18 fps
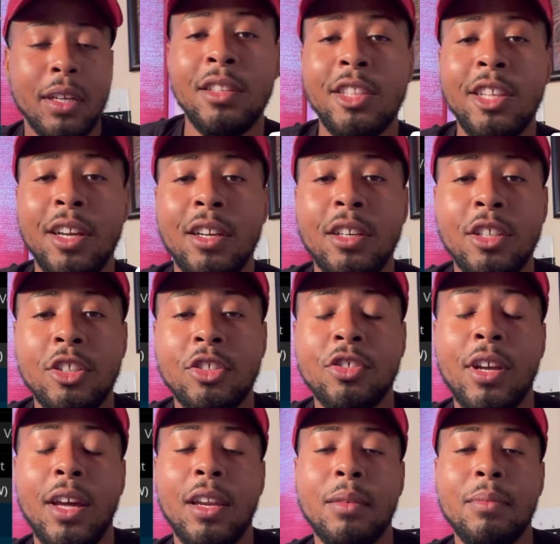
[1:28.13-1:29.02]
They're going to
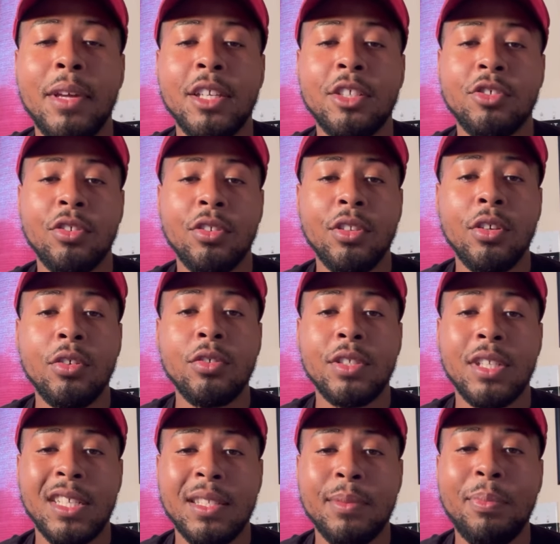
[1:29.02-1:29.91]
try to make sure those
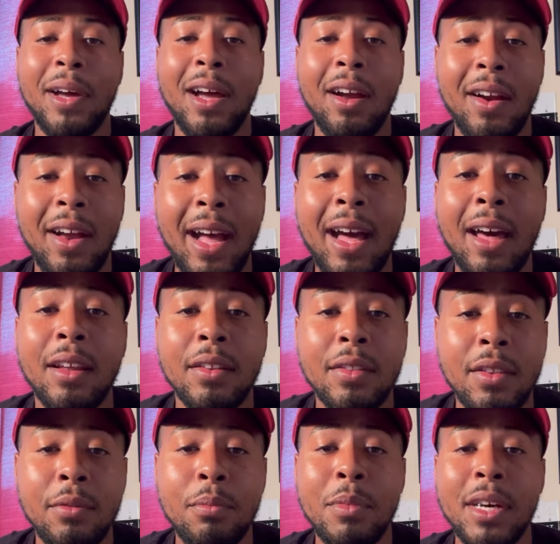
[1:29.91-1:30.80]
expire out
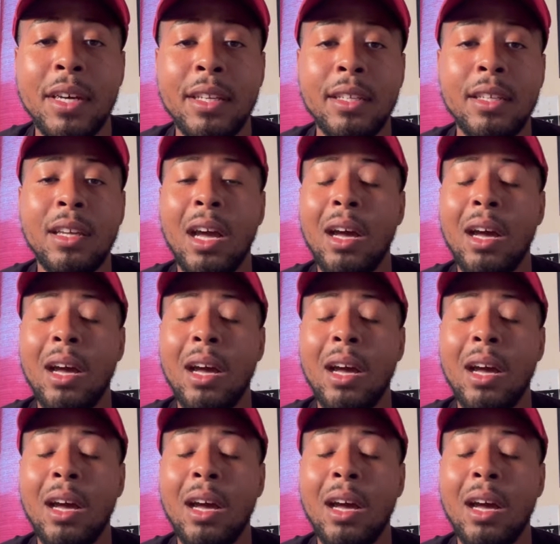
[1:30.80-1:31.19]
of the money.